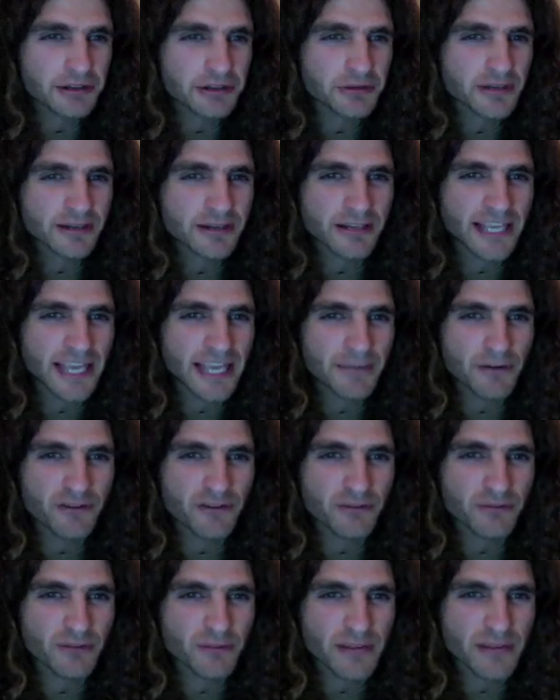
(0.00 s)
I don't know
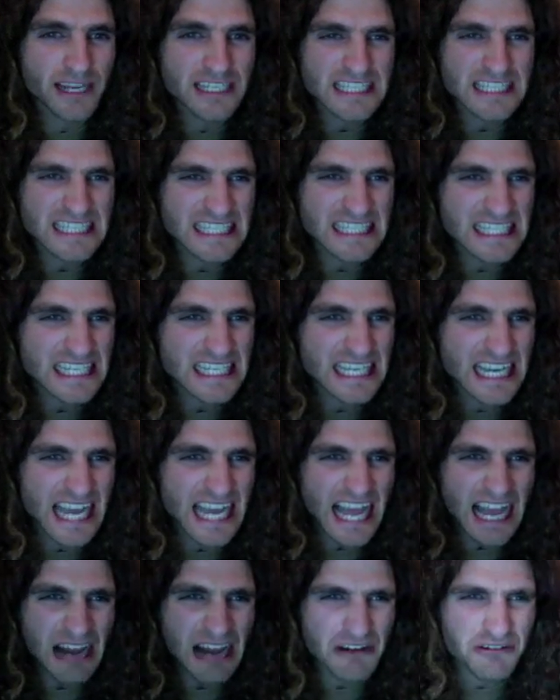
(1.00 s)
what came over me, but I just
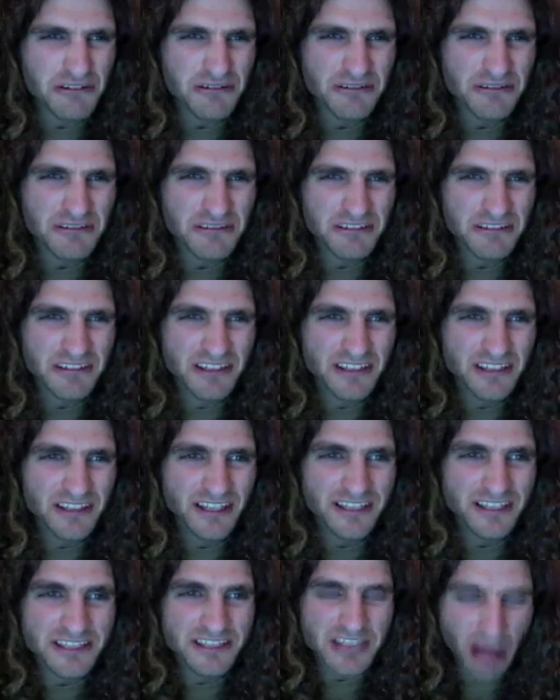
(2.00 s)
lick it out.
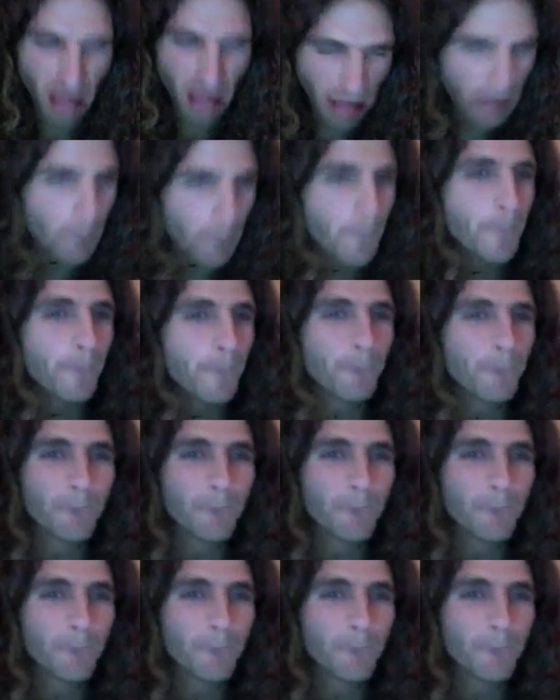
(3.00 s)
Like, just...